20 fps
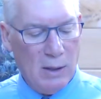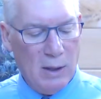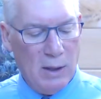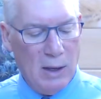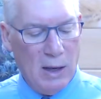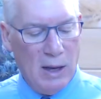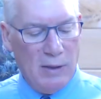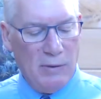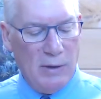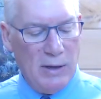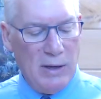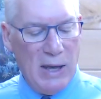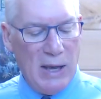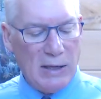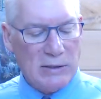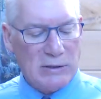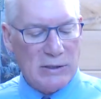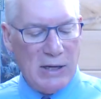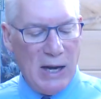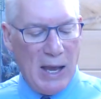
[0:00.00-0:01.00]
And, the
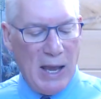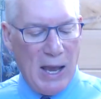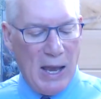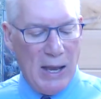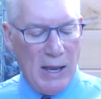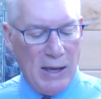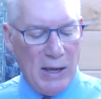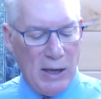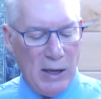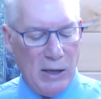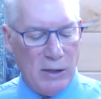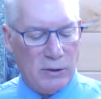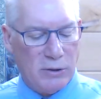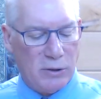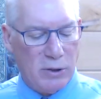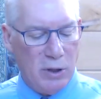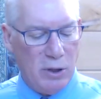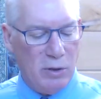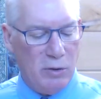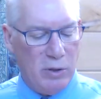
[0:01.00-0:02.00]
next day he
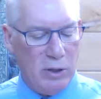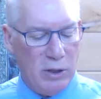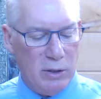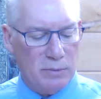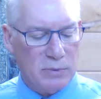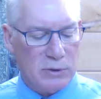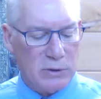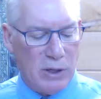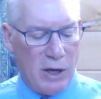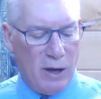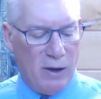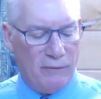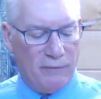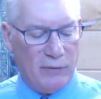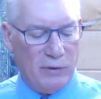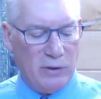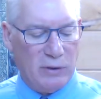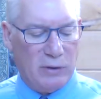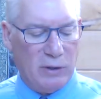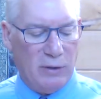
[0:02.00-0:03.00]
shewed
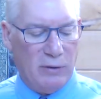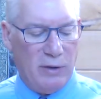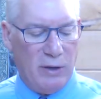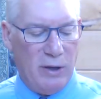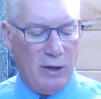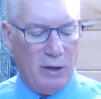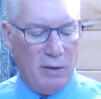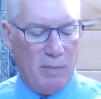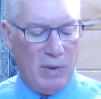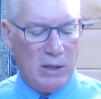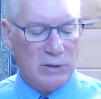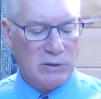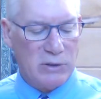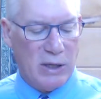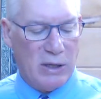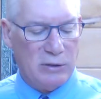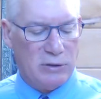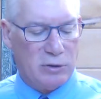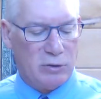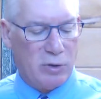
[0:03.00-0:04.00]
himself unto them as
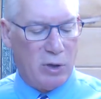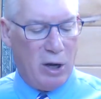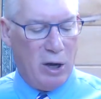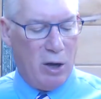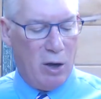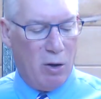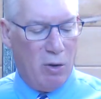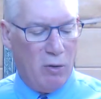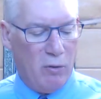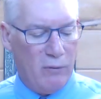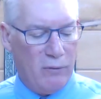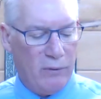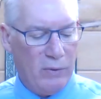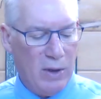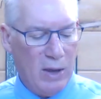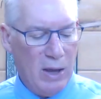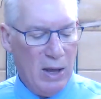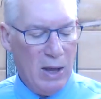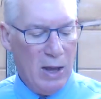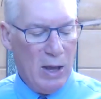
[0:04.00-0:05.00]
they strove,
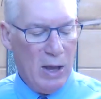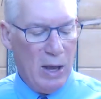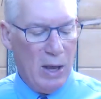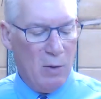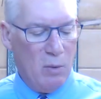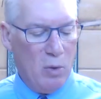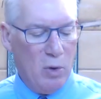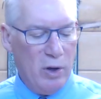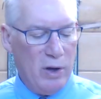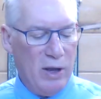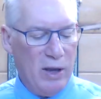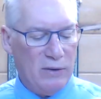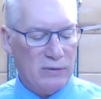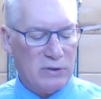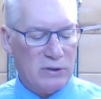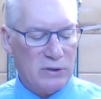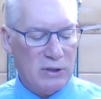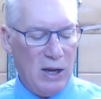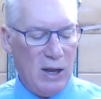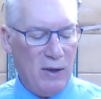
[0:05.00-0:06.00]
and would have
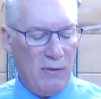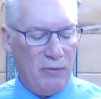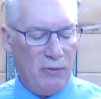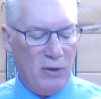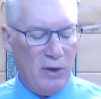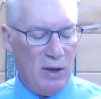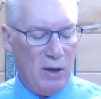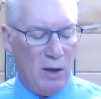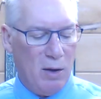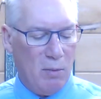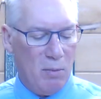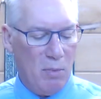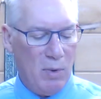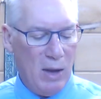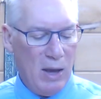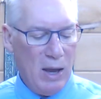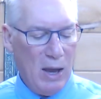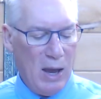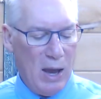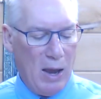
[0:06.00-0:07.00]
set them
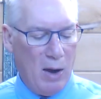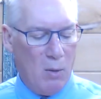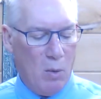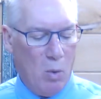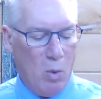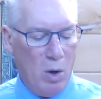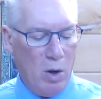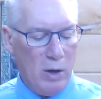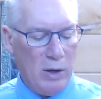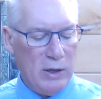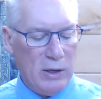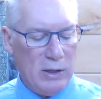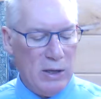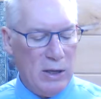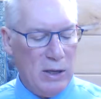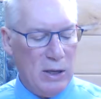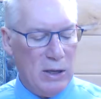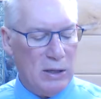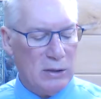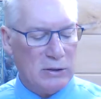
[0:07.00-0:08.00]
at one
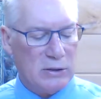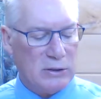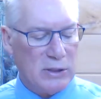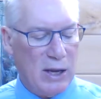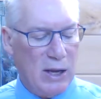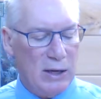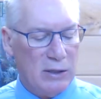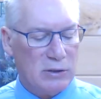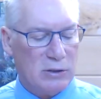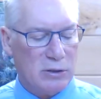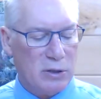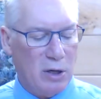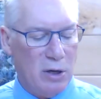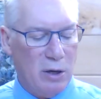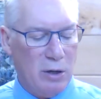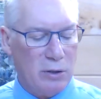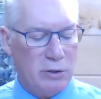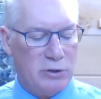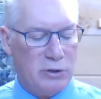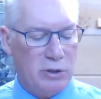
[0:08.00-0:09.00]
again, saying,
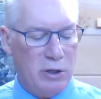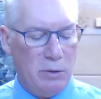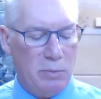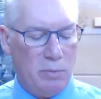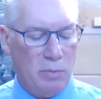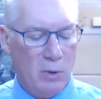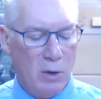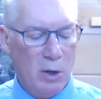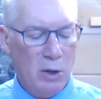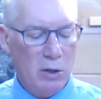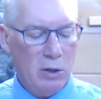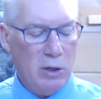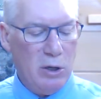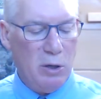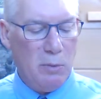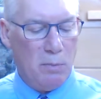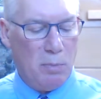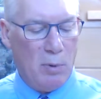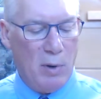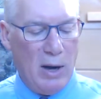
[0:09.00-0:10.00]
Sirs, you,
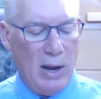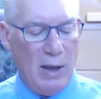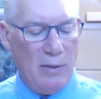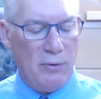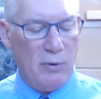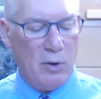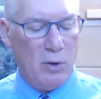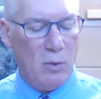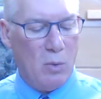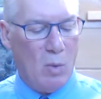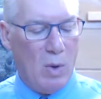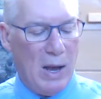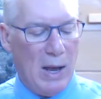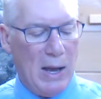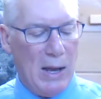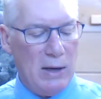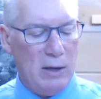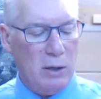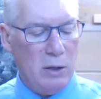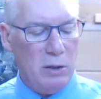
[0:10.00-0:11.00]
you brethren,
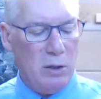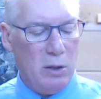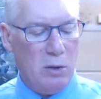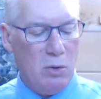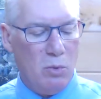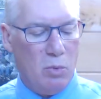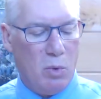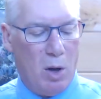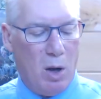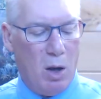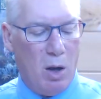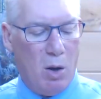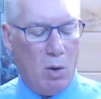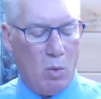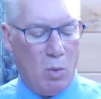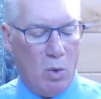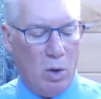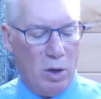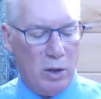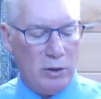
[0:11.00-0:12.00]
why do you
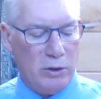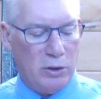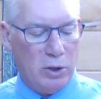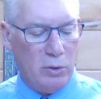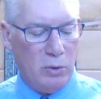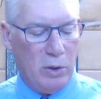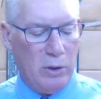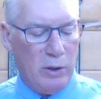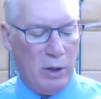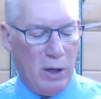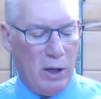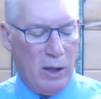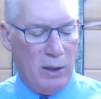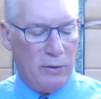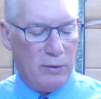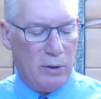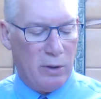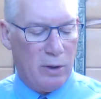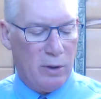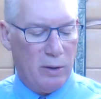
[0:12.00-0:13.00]
wrong one to
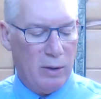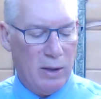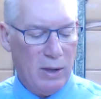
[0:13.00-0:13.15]
another?